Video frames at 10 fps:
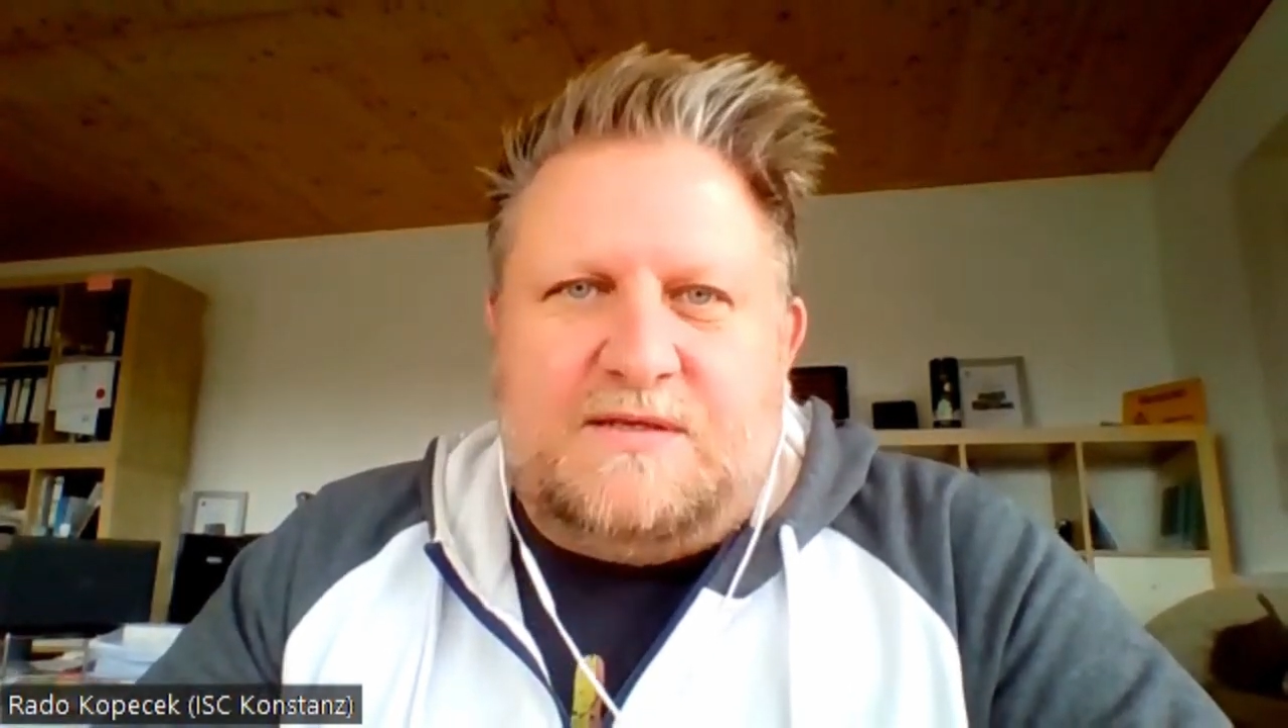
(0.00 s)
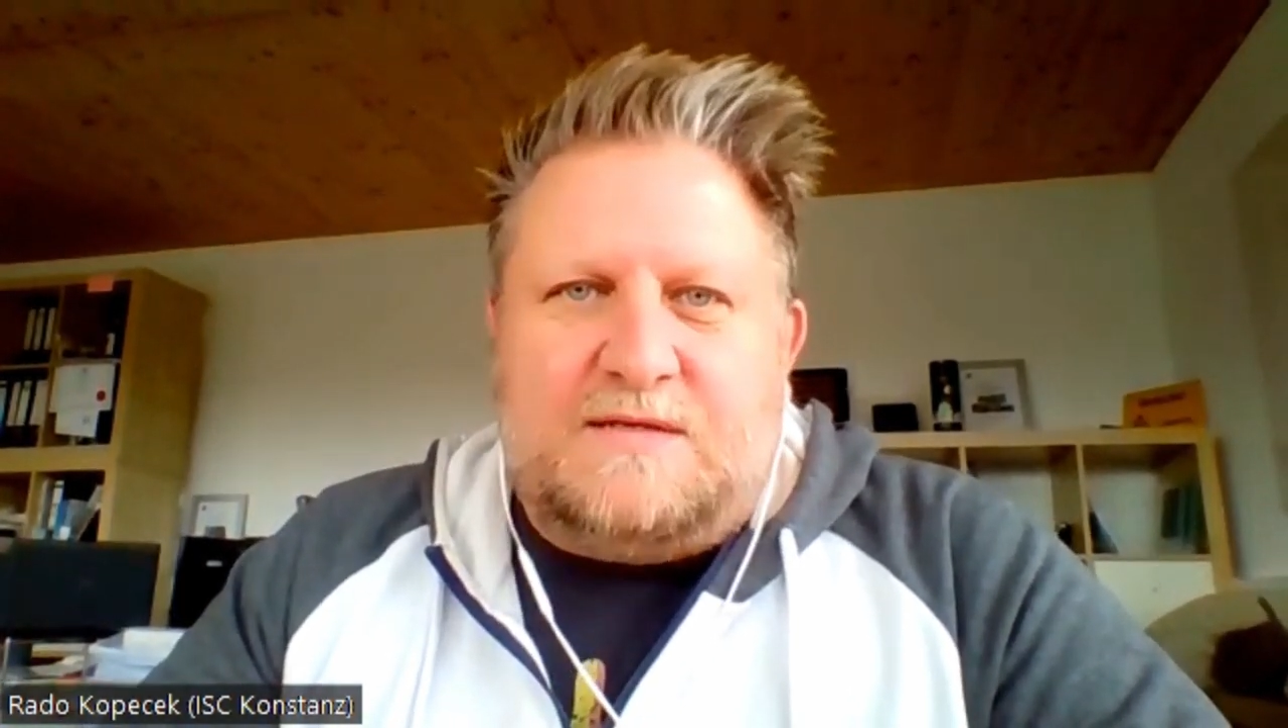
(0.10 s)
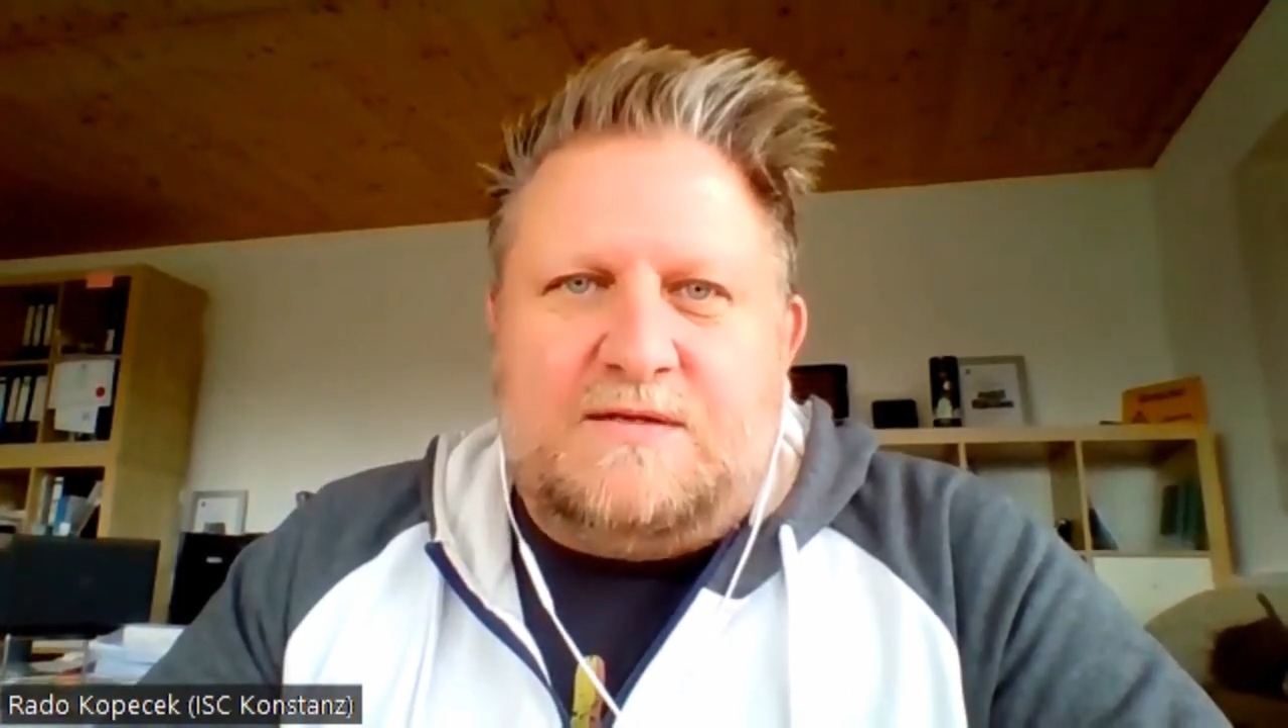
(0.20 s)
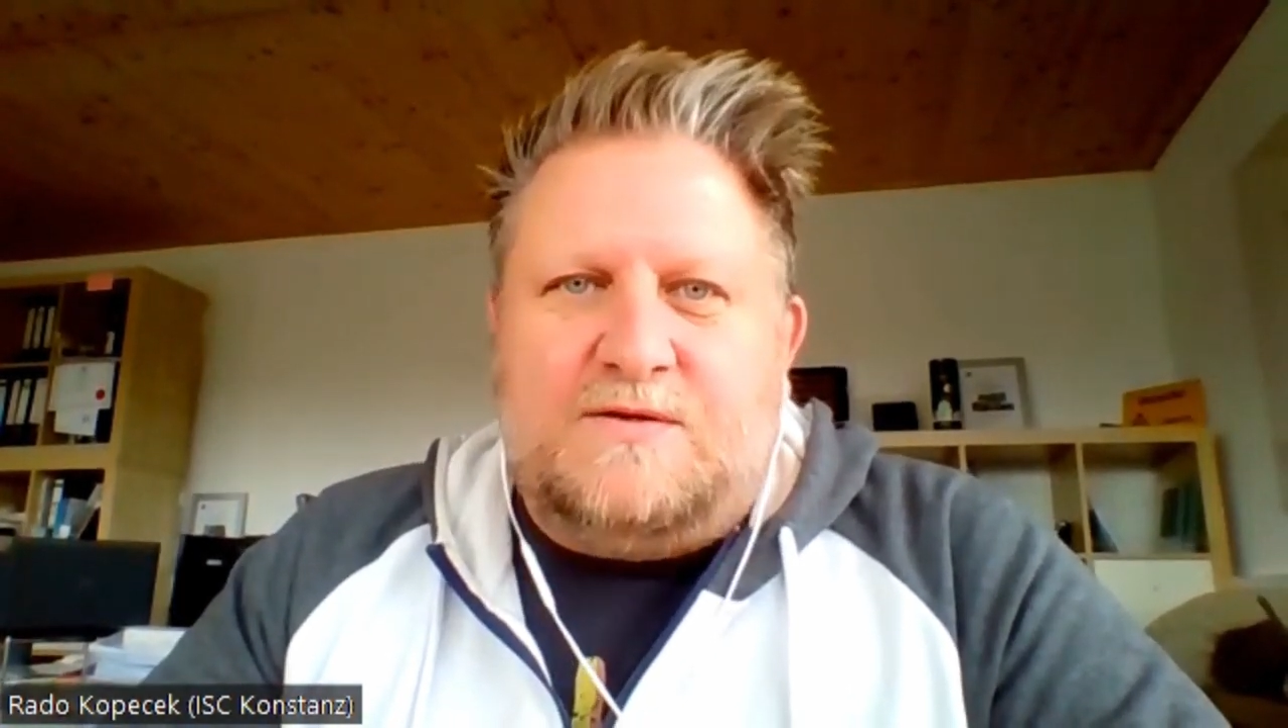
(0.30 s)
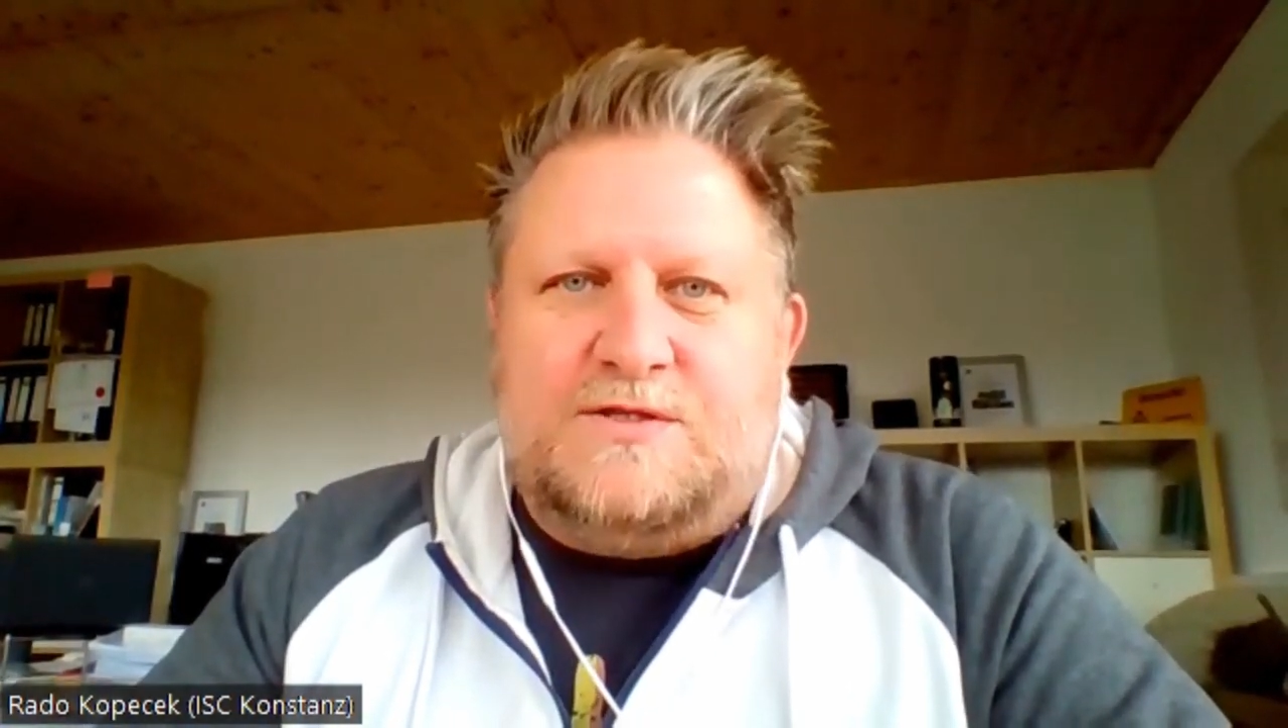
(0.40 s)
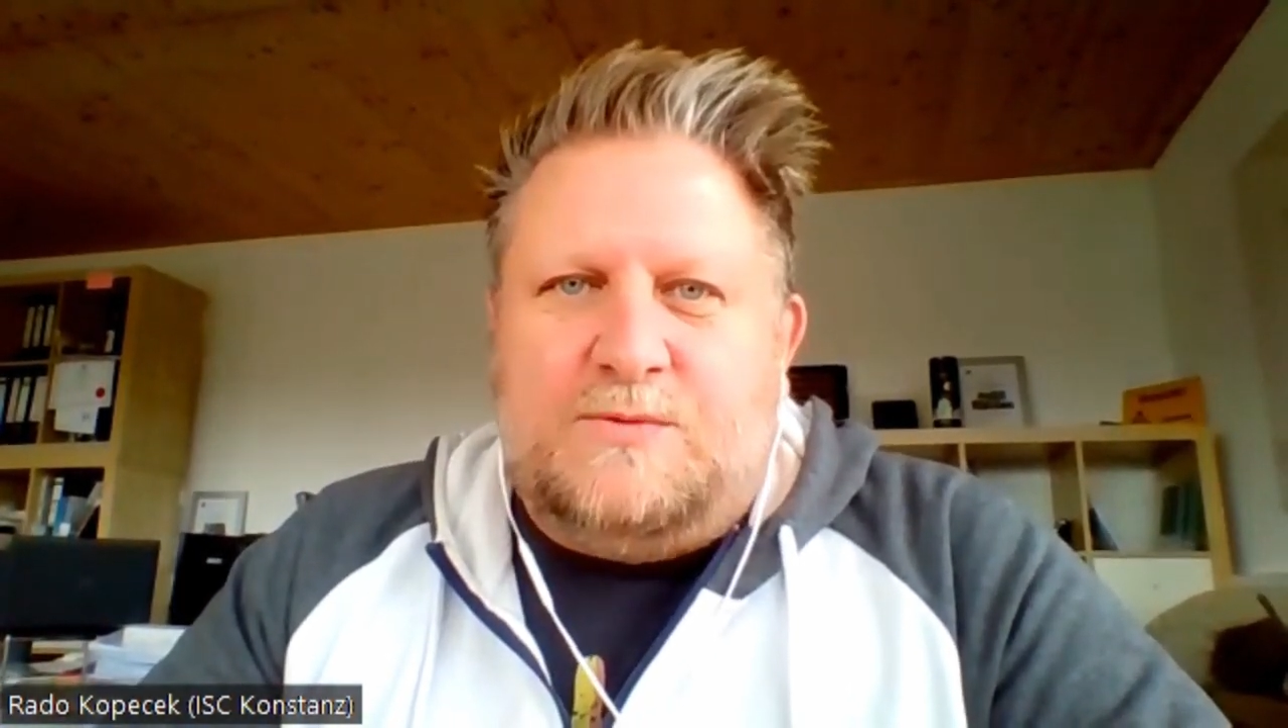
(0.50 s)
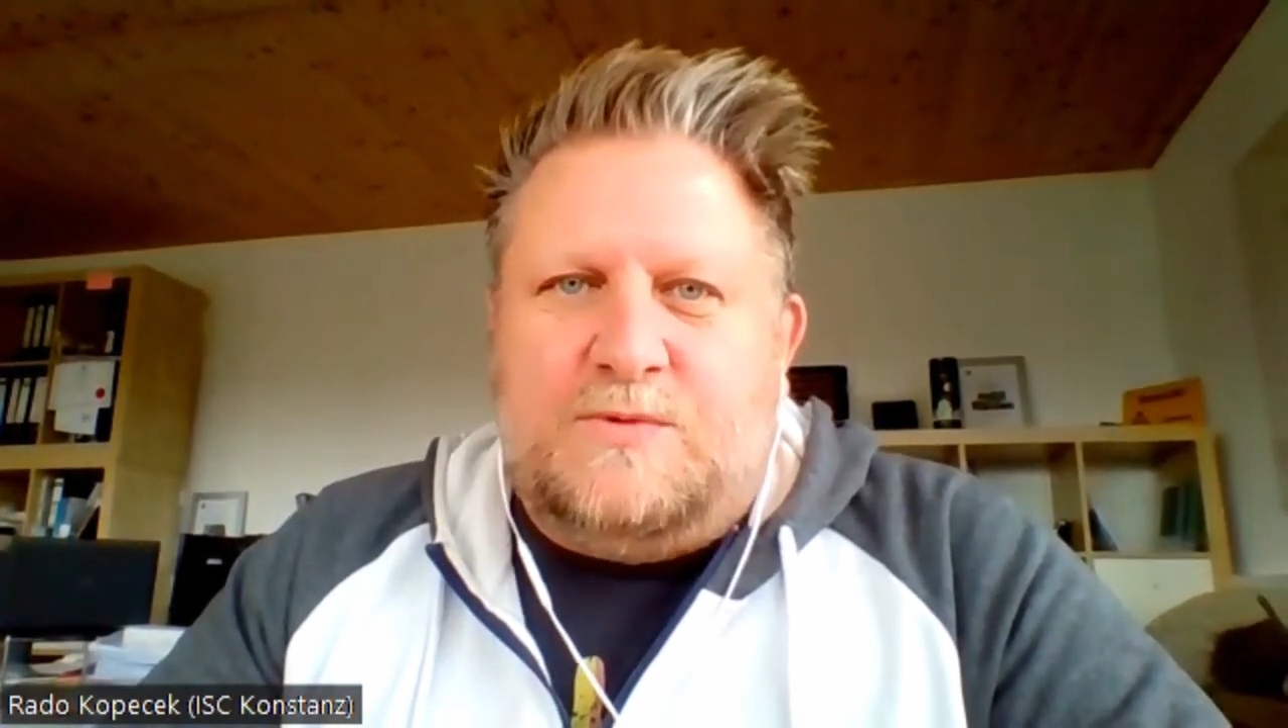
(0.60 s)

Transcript: technology